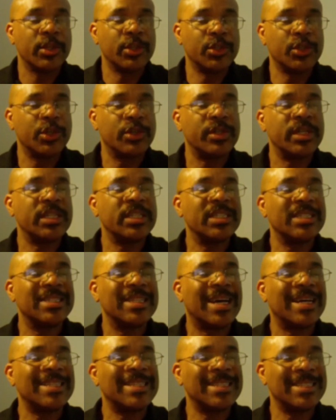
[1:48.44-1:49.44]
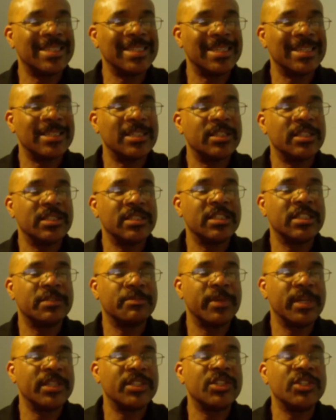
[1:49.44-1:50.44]
The jury does not sit to
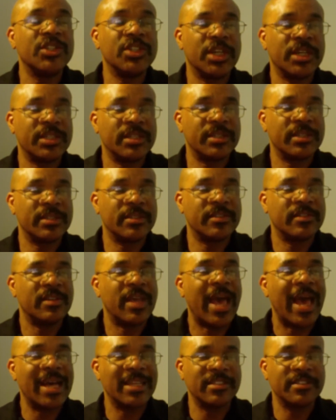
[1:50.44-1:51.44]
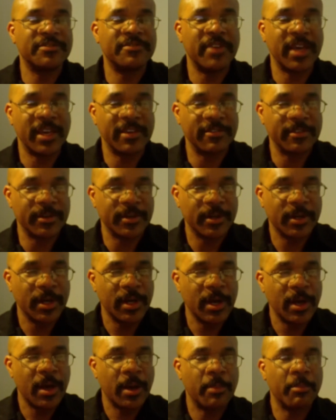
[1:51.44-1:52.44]
dispense justice as a favor,
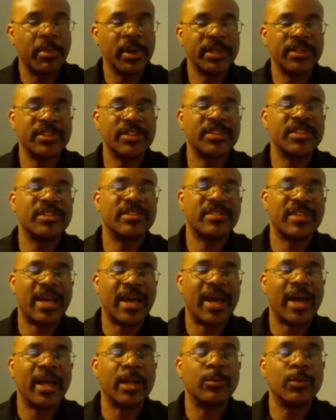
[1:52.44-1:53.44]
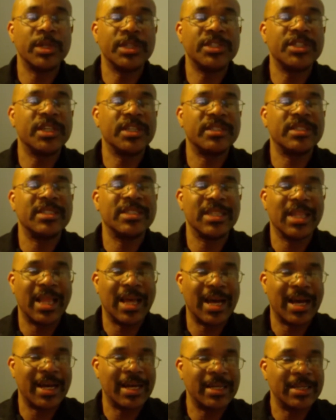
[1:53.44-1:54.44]
but to decide where justice
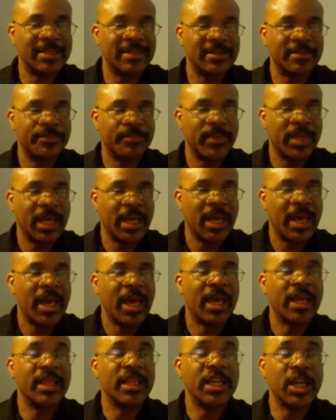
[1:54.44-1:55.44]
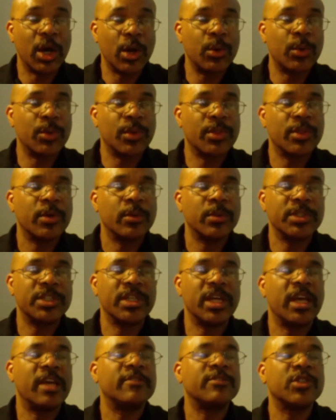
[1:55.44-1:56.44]
lies. And the oath
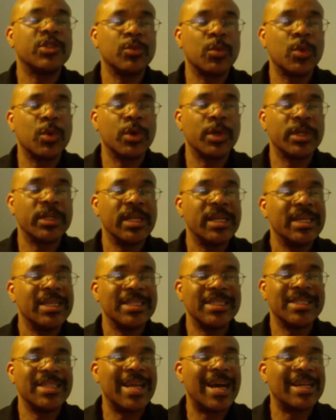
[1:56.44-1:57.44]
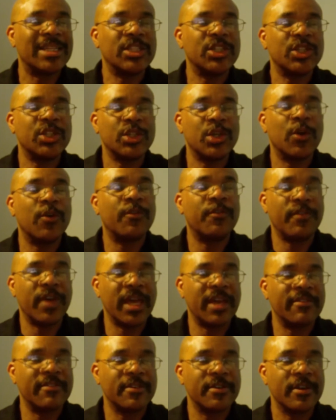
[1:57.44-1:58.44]
which they have sworn is not to show
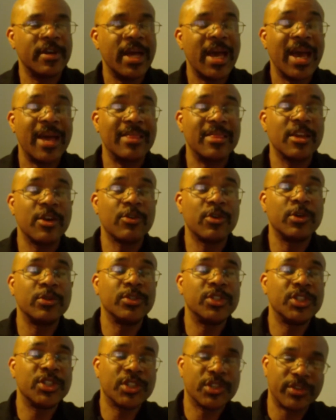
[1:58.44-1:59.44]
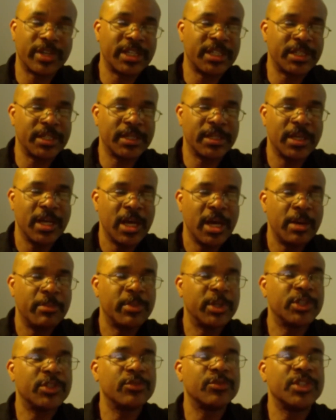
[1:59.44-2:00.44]
favor at their own discretion,
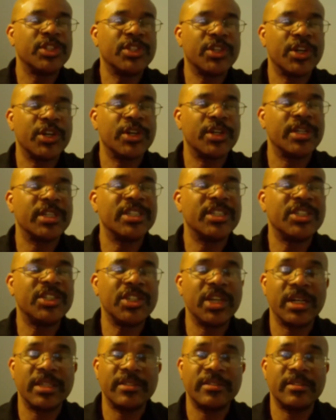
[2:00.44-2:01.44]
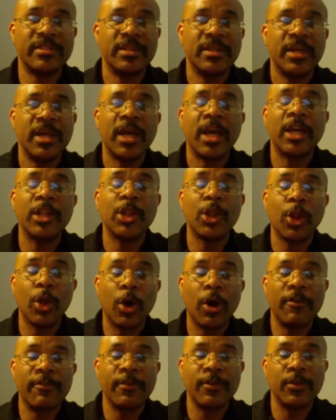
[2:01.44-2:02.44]
but to return a just
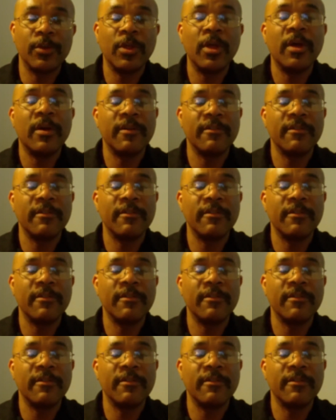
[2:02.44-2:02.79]
and lawful